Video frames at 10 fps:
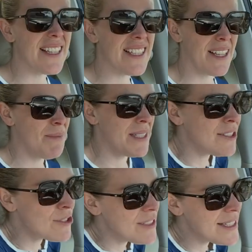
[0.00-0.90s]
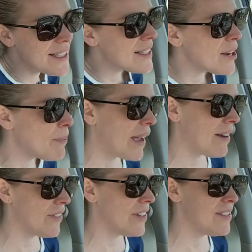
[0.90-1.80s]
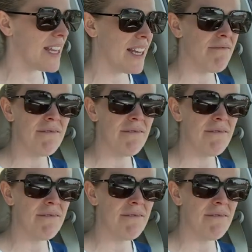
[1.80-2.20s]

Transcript: because some sunscreens they say are bad for your skin.